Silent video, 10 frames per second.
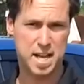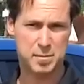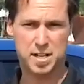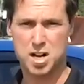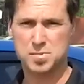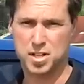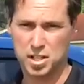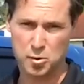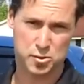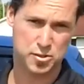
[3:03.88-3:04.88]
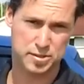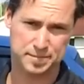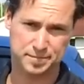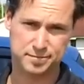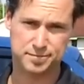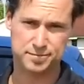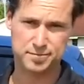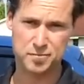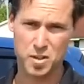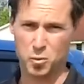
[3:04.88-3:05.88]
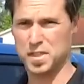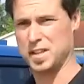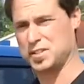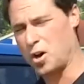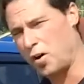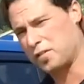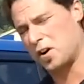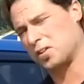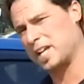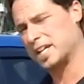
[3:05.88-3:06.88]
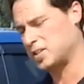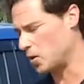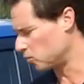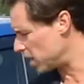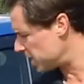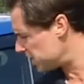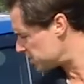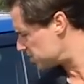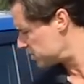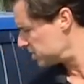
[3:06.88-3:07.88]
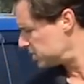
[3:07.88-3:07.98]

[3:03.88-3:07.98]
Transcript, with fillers: segment comes close. With its golf cart-like turn radius,